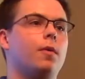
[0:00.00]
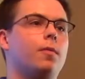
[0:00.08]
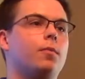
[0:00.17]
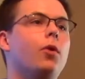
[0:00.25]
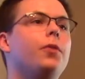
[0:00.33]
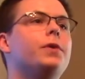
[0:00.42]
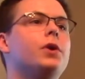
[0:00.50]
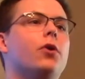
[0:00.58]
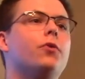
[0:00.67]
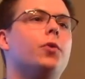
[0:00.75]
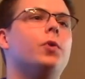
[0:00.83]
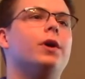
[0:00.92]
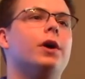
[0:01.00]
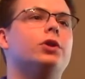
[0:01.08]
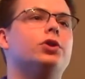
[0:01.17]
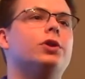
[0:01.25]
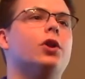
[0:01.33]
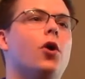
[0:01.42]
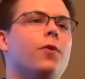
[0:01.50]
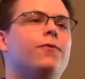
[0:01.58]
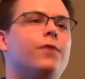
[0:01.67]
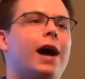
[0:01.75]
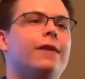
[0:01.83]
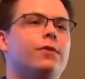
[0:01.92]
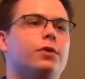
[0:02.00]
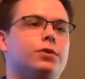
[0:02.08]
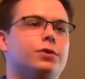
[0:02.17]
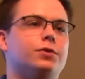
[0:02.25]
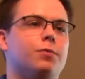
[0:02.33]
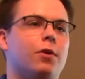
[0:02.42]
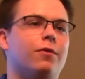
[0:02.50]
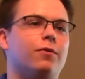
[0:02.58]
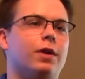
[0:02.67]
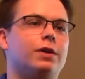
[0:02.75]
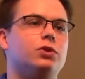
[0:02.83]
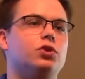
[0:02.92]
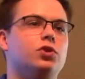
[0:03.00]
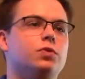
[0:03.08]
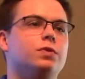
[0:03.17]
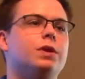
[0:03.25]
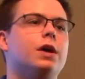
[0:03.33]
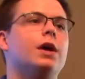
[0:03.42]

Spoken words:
Both the O300 and O500 Smart Reflects use